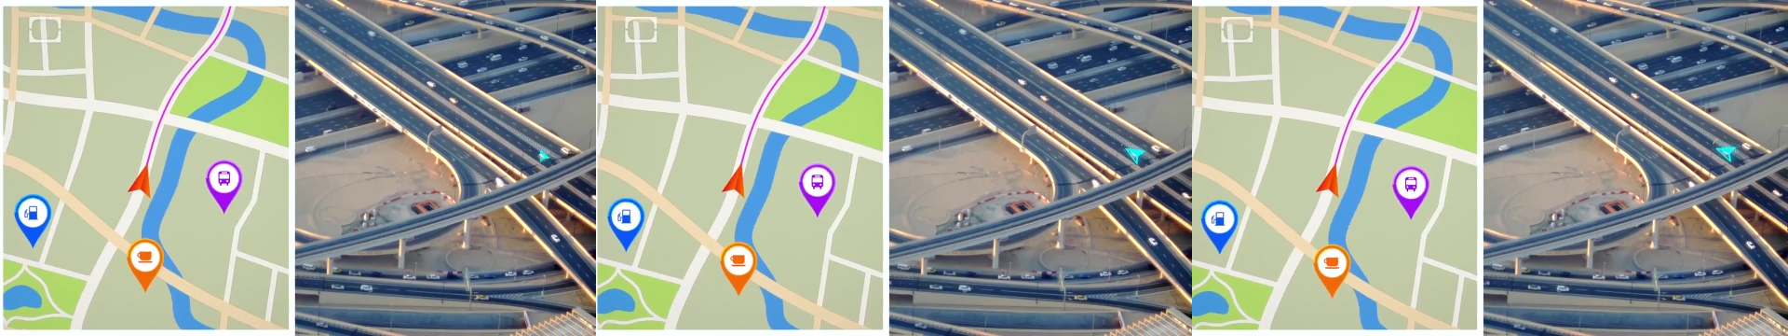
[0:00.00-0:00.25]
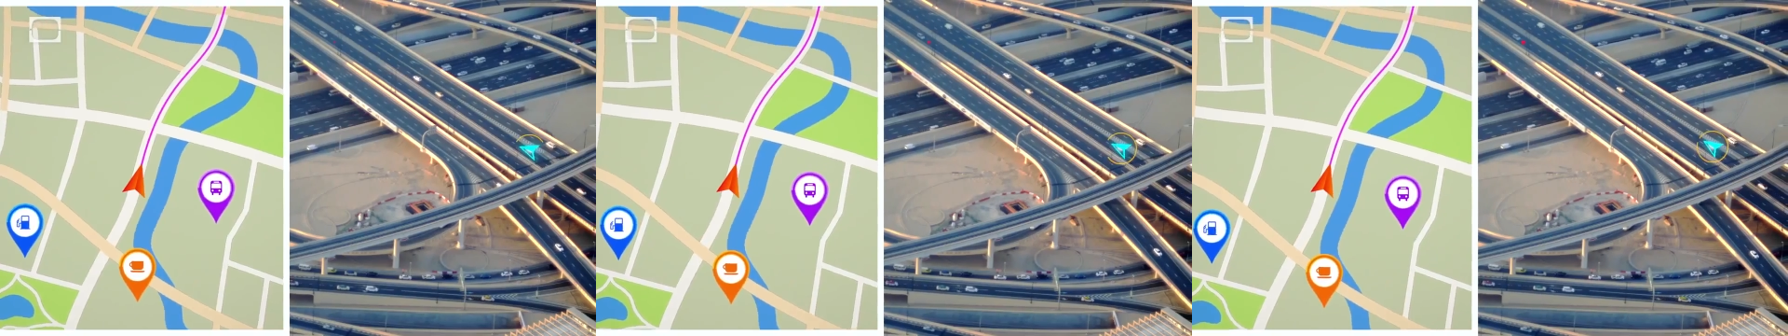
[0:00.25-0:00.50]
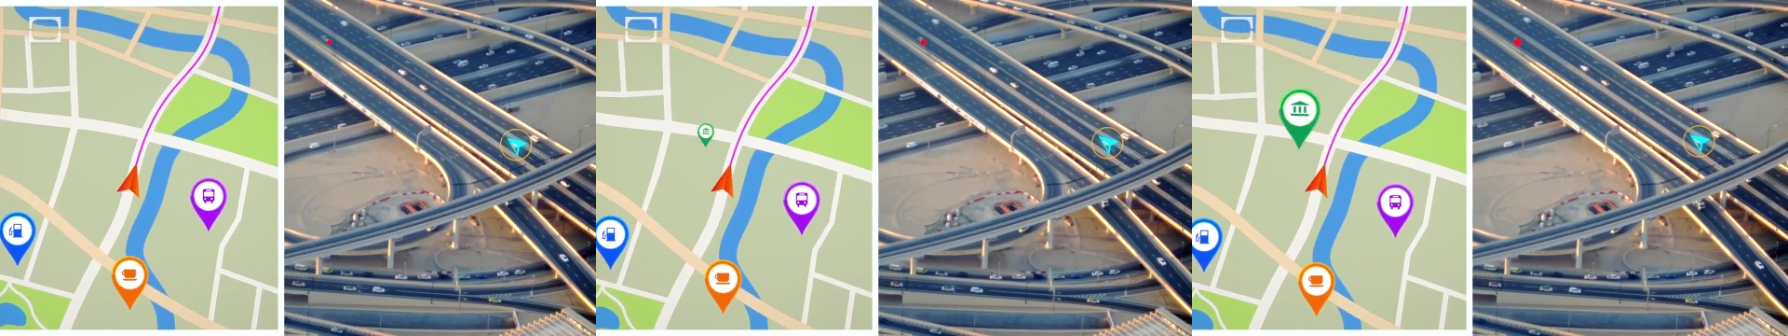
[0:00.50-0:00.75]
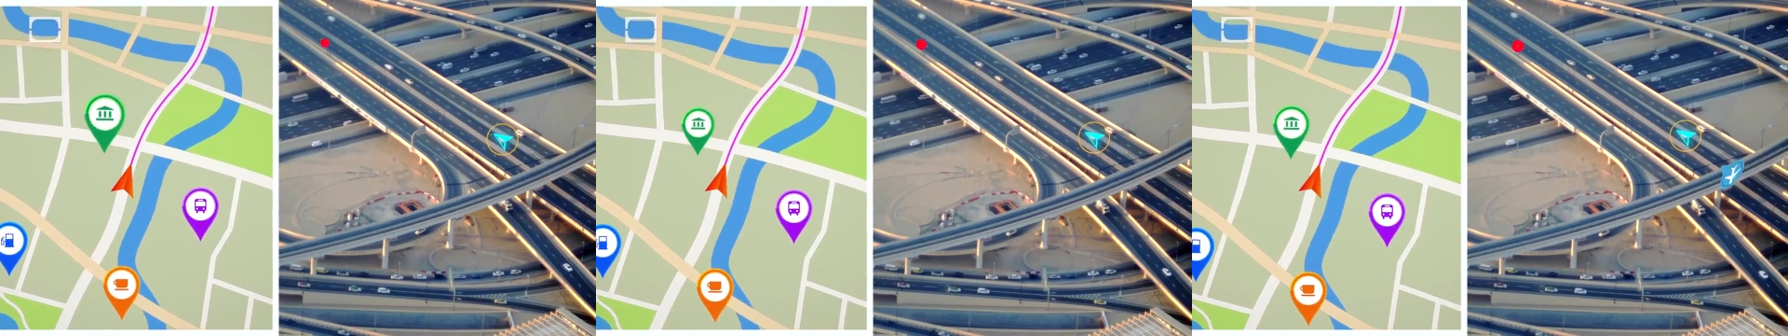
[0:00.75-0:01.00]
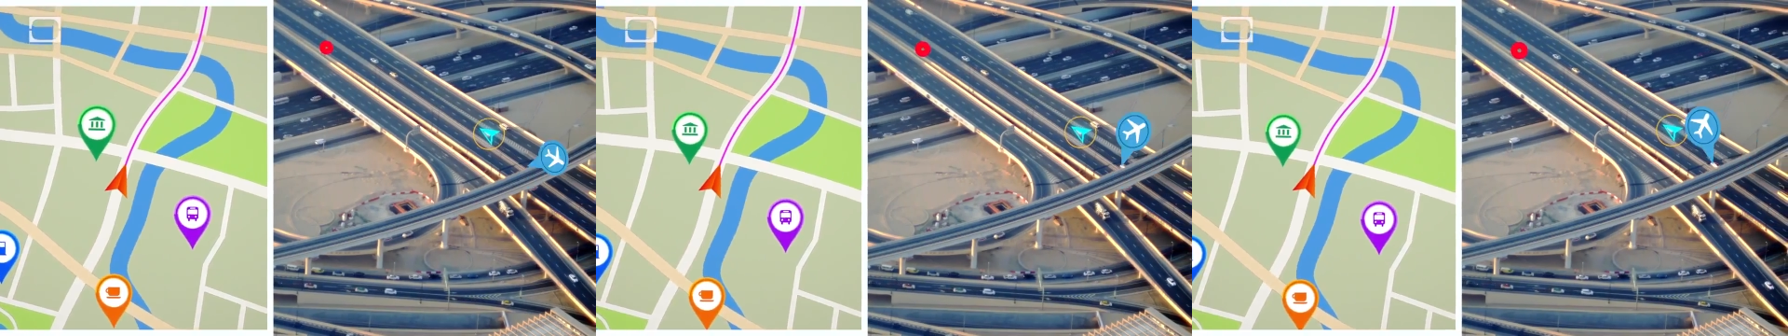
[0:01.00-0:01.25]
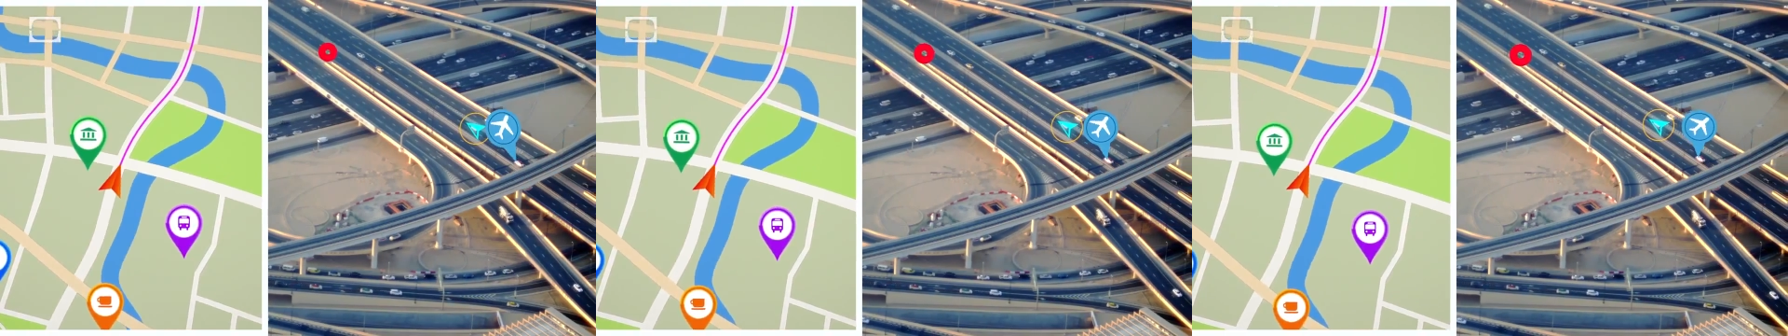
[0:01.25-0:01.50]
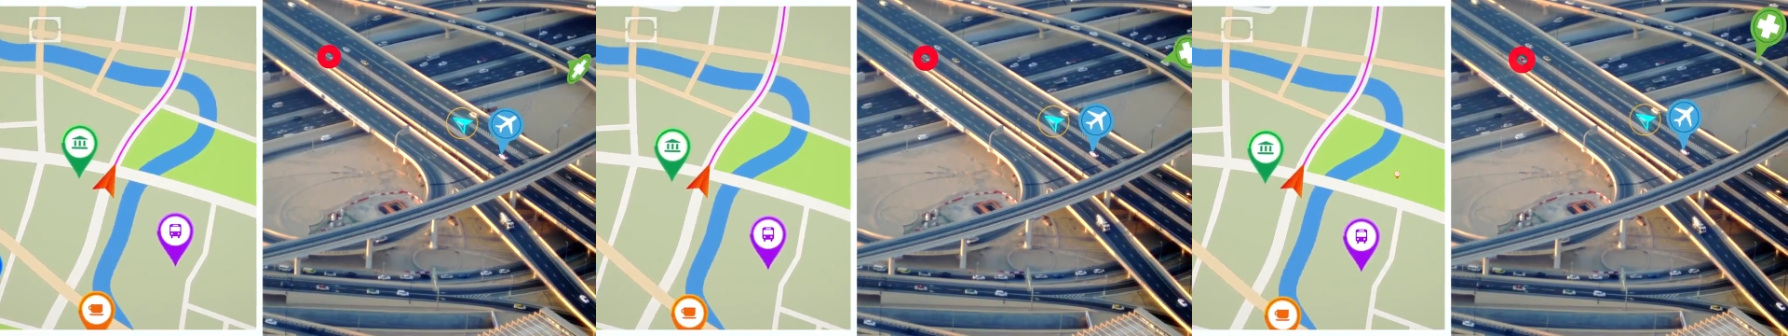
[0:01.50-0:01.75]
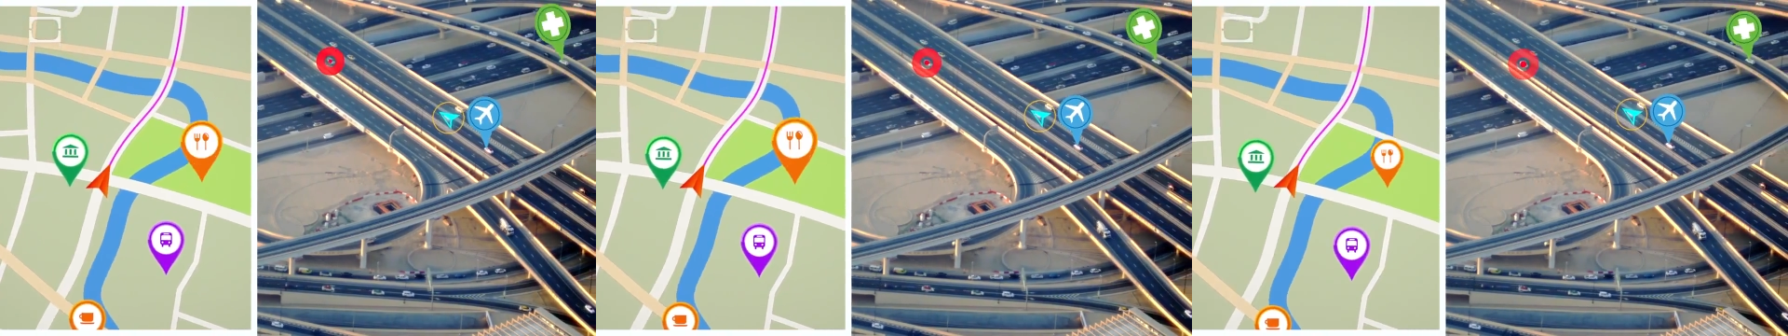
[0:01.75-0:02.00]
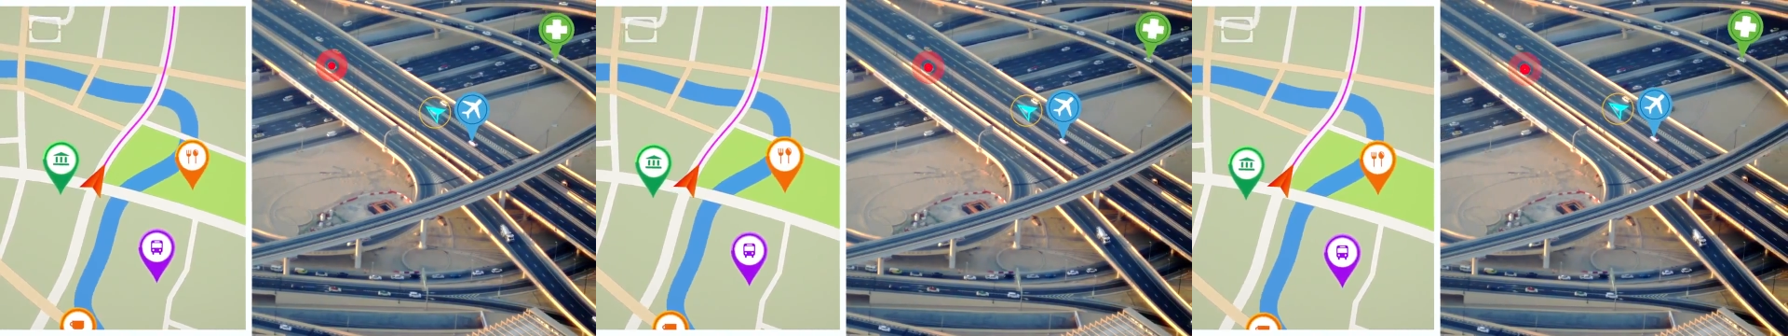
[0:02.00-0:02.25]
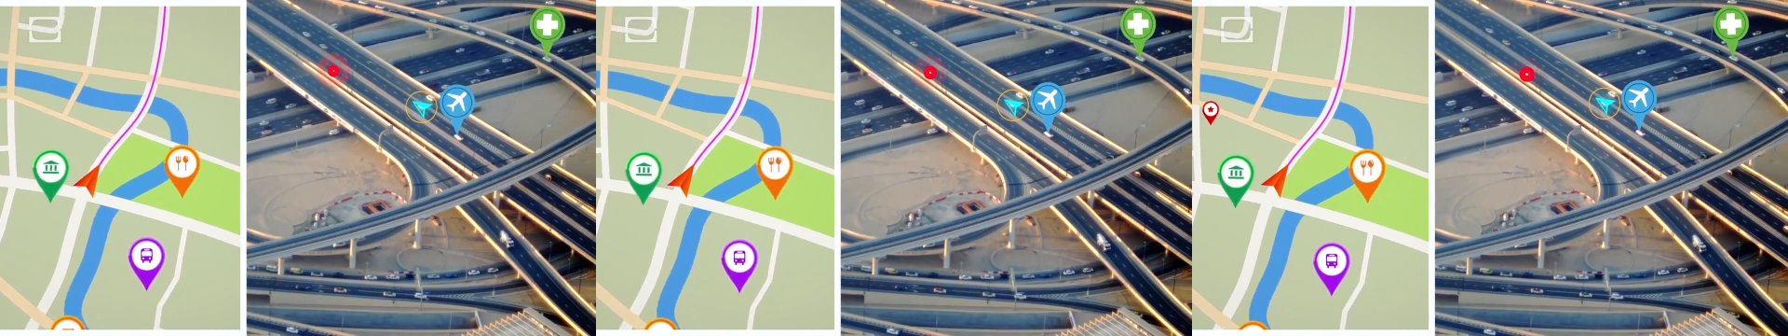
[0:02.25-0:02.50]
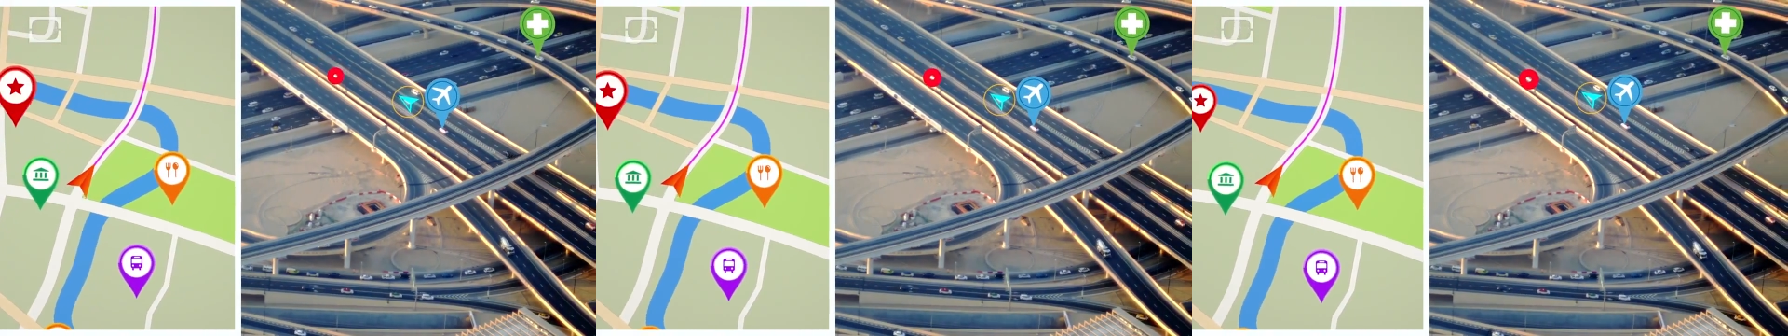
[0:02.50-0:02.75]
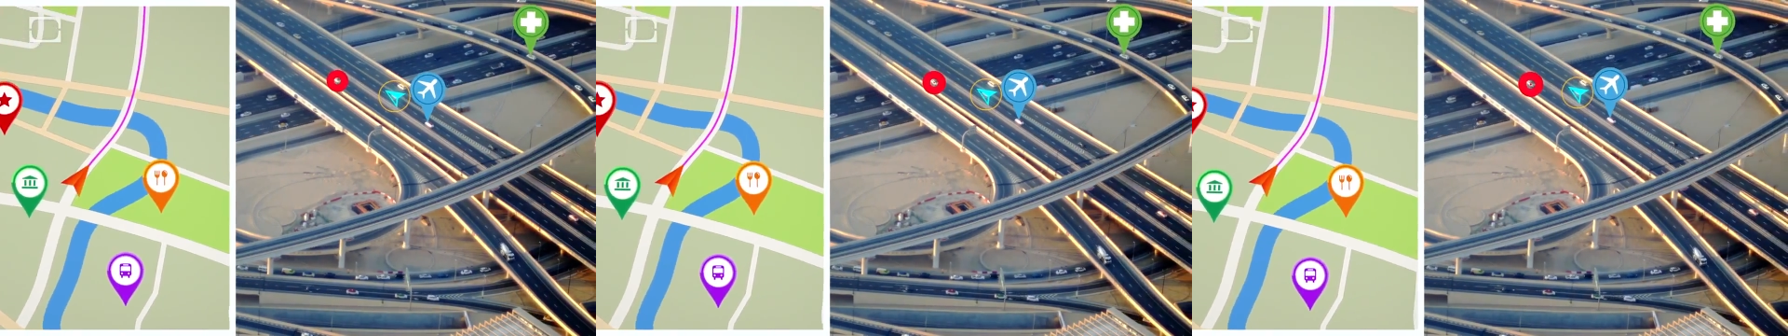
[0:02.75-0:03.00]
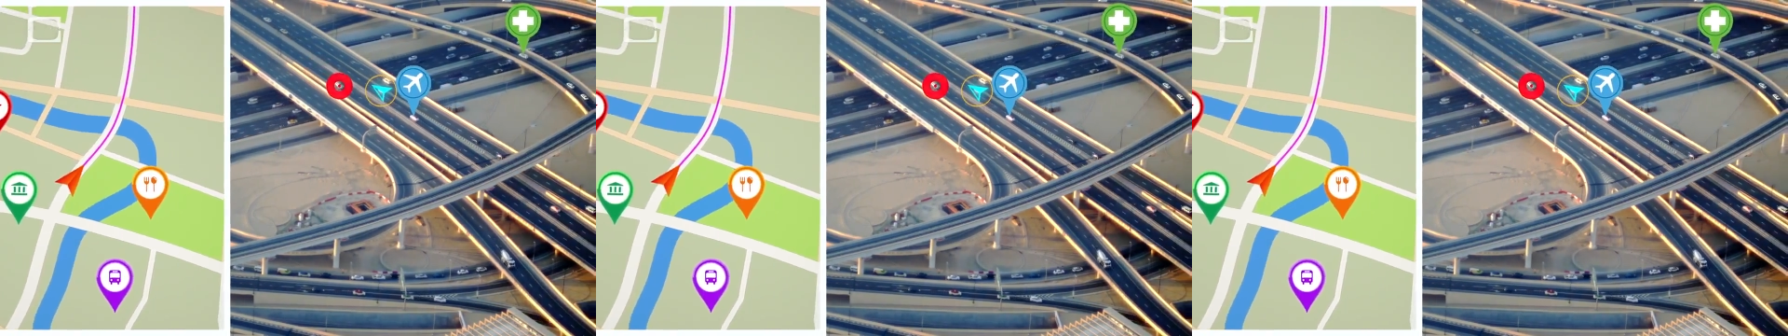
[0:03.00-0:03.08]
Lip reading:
(no speaker visible)